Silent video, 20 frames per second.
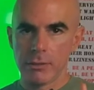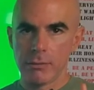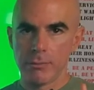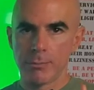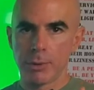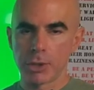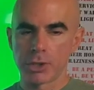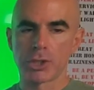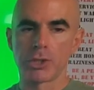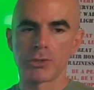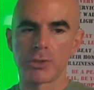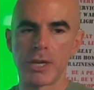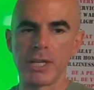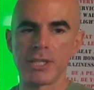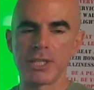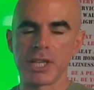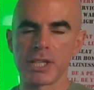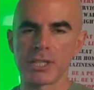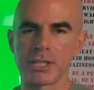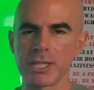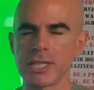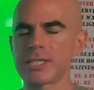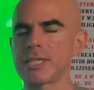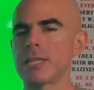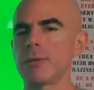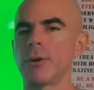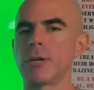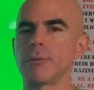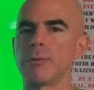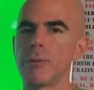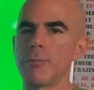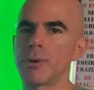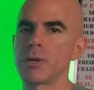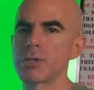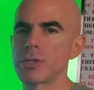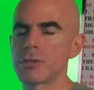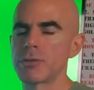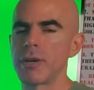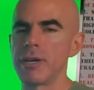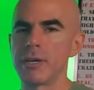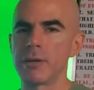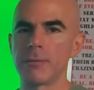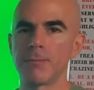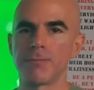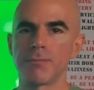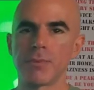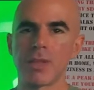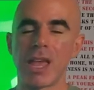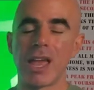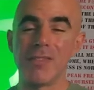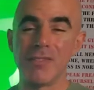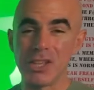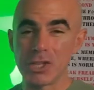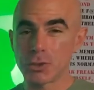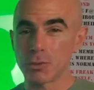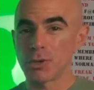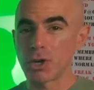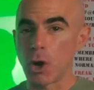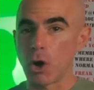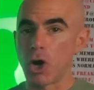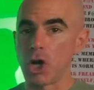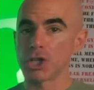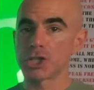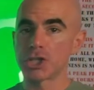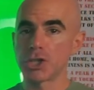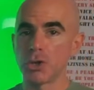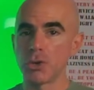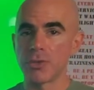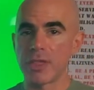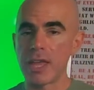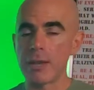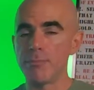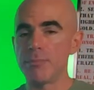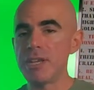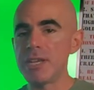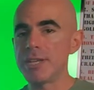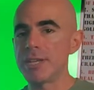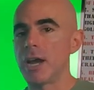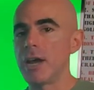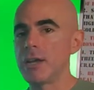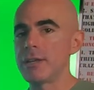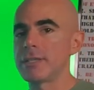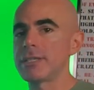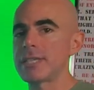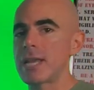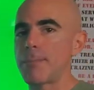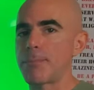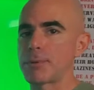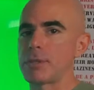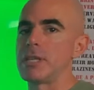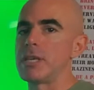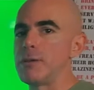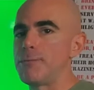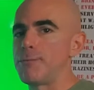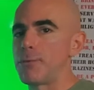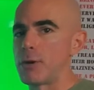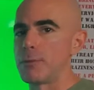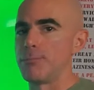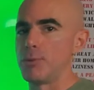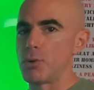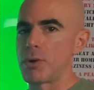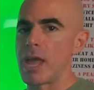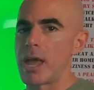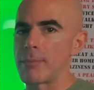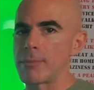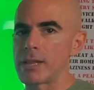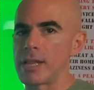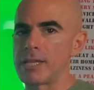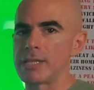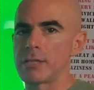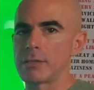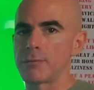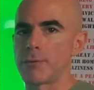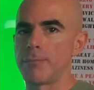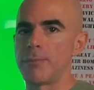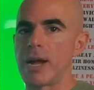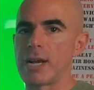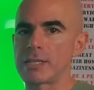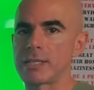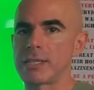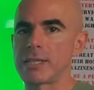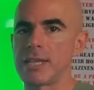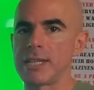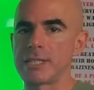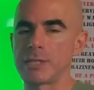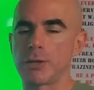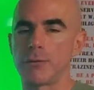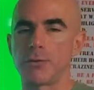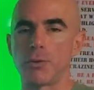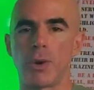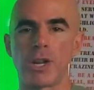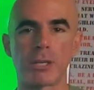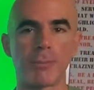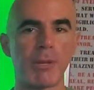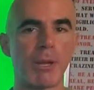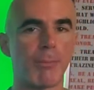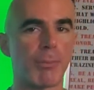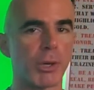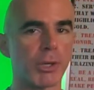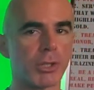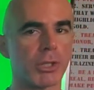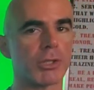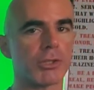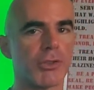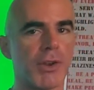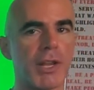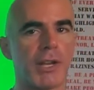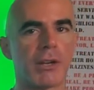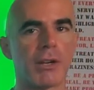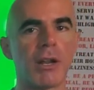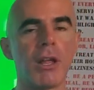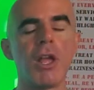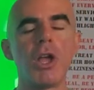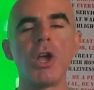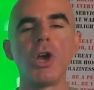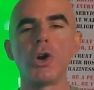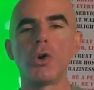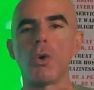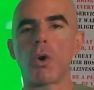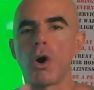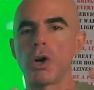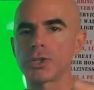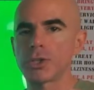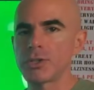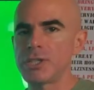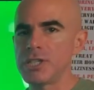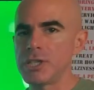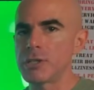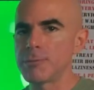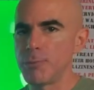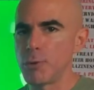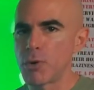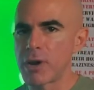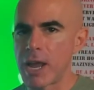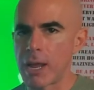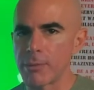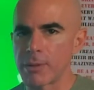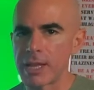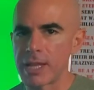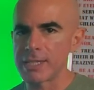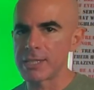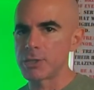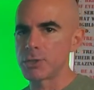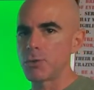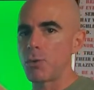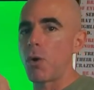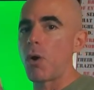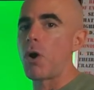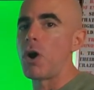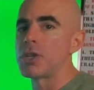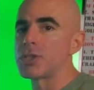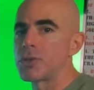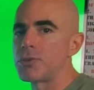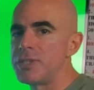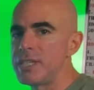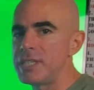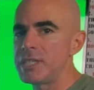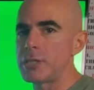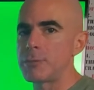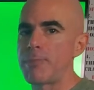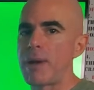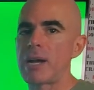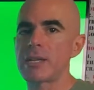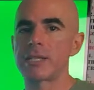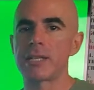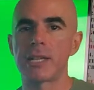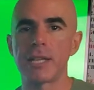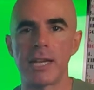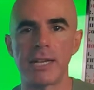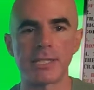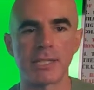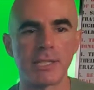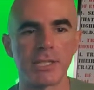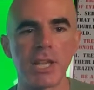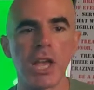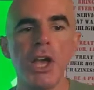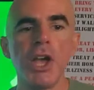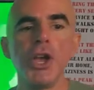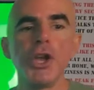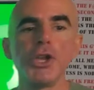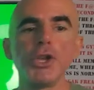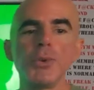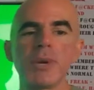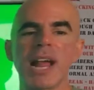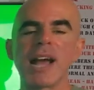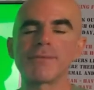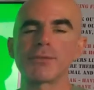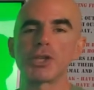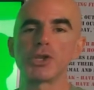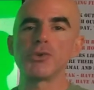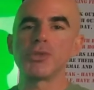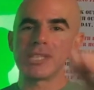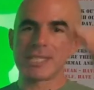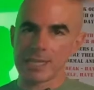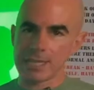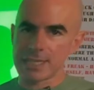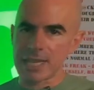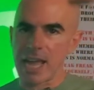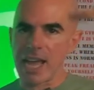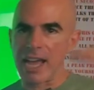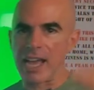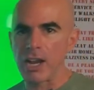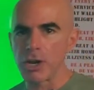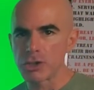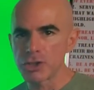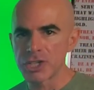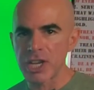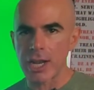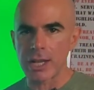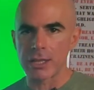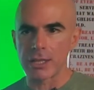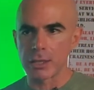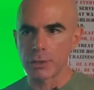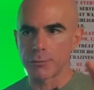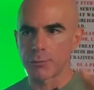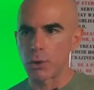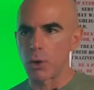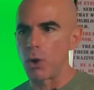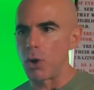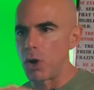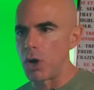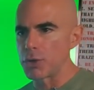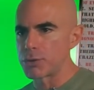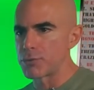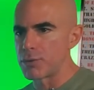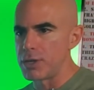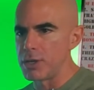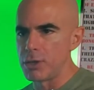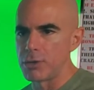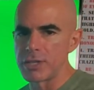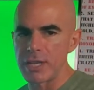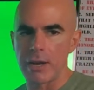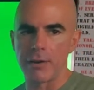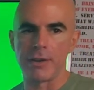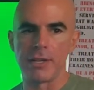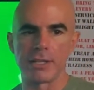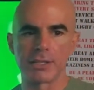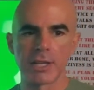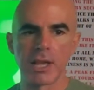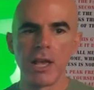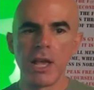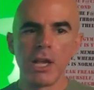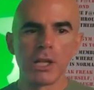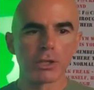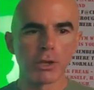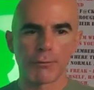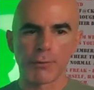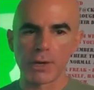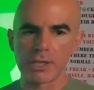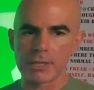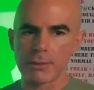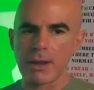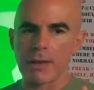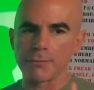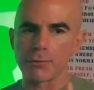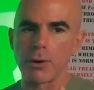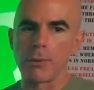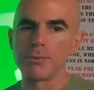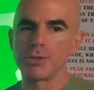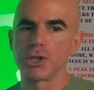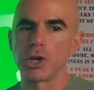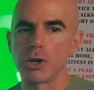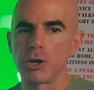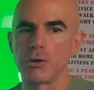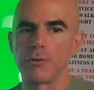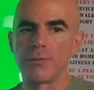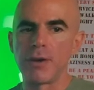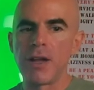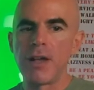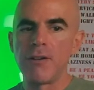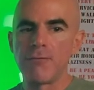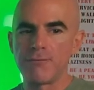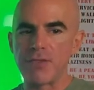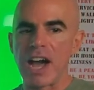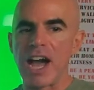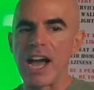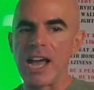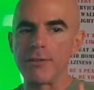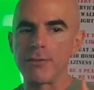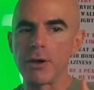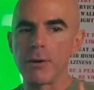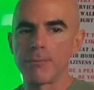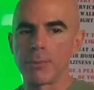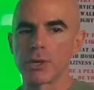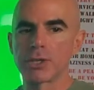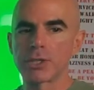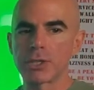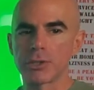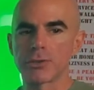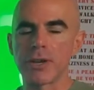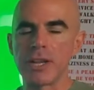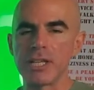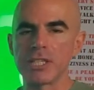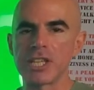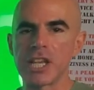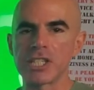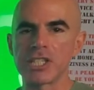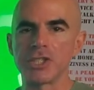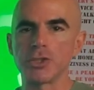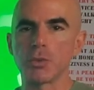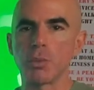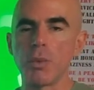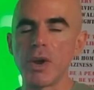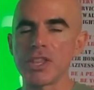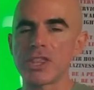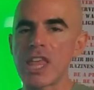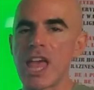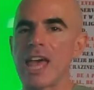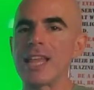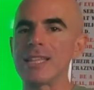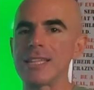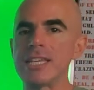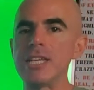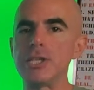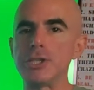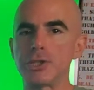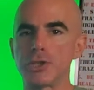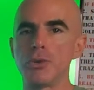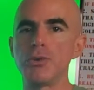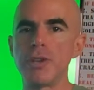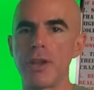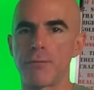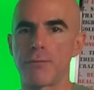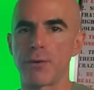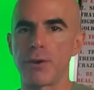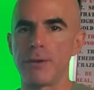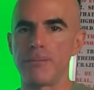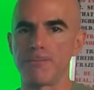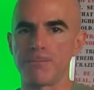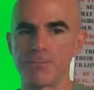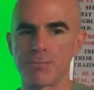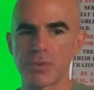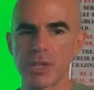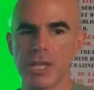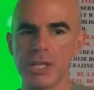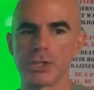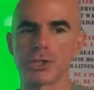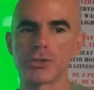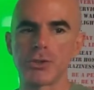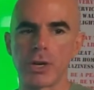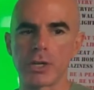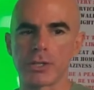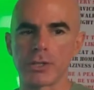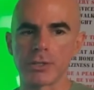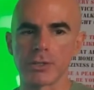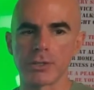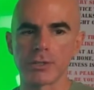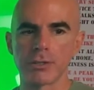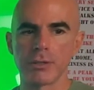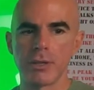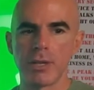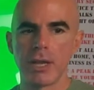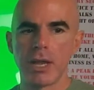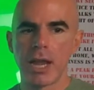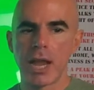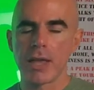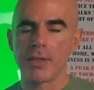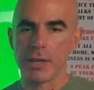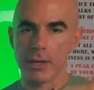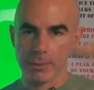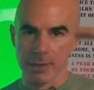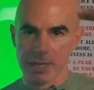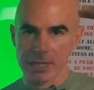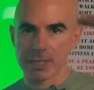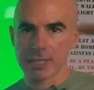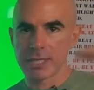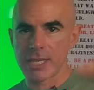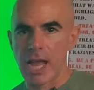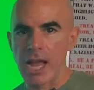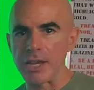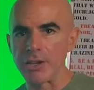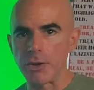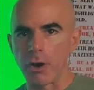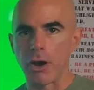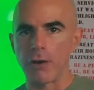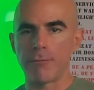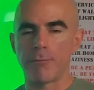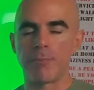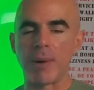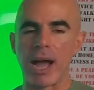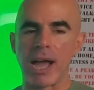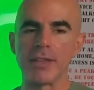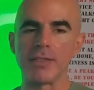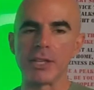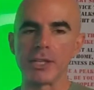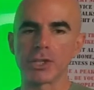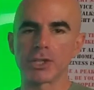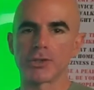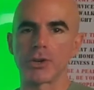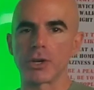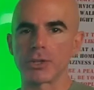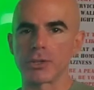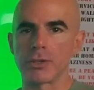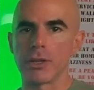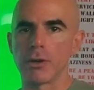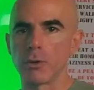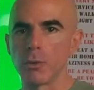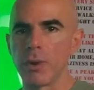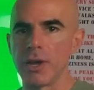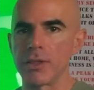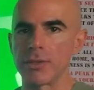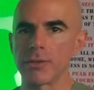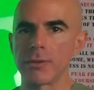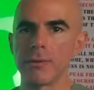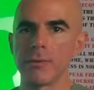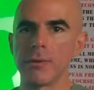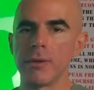personal training sessions. Let's say they want to be a personal trainer. And this would also then be done separately for bootcamp classes, for boxing classes. So if you want to be a personal trainer who also teaches bootcamp classes, who also teaches boxing classes, you would have to do this entire checklist for all three of those areas. So first, they would have to observe five personal training sessions with at least two different instructors. And then it would get signed off by the instructor they were with.